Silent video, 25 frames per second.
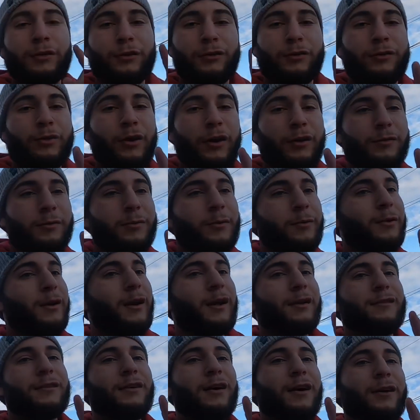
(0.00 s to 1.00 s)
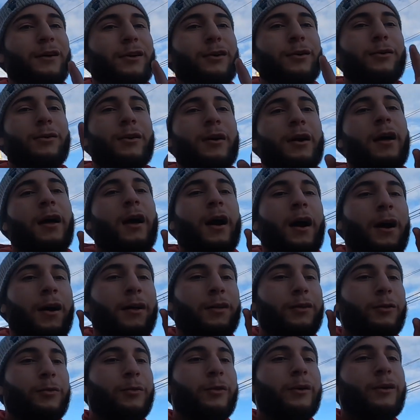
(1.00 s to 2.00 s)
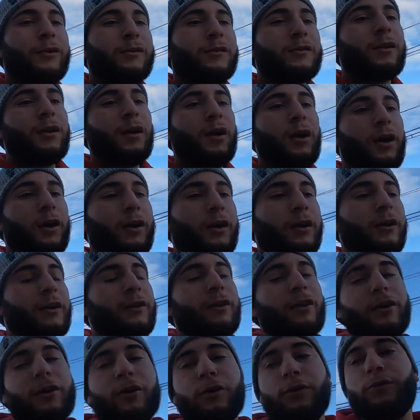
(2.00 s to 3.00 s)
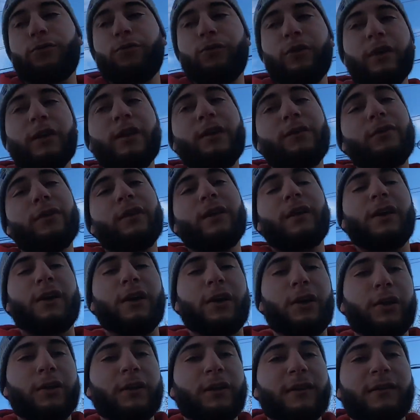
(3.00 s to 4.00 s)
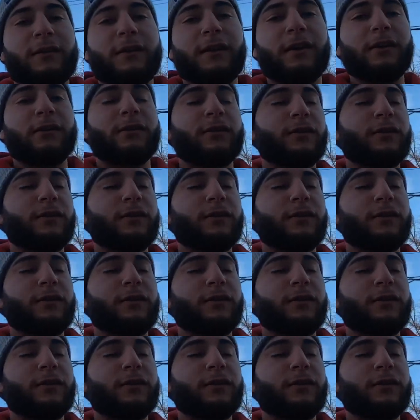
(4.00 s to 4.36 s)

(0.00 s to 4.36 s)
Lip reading: Trust me when I tell you, the wheels are gonna look really, really good on this thing.